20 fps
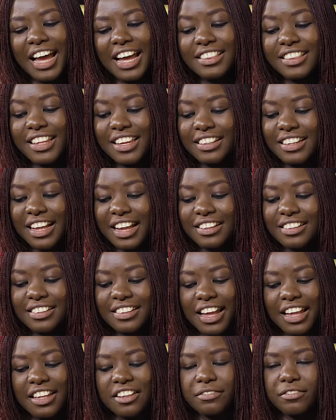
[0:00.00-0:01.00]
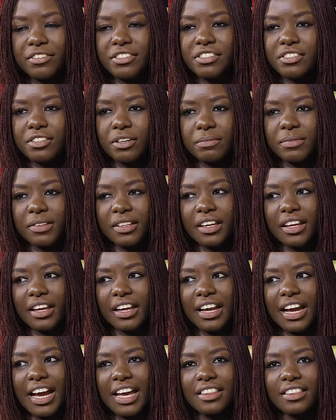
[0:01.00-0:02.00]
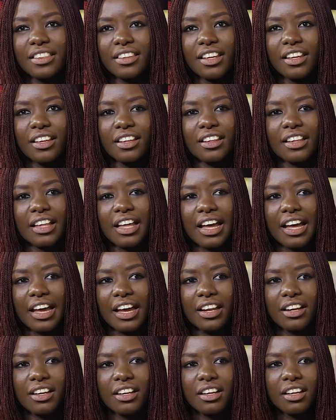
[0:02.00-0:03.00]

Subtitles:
I think that stands for something. I think that,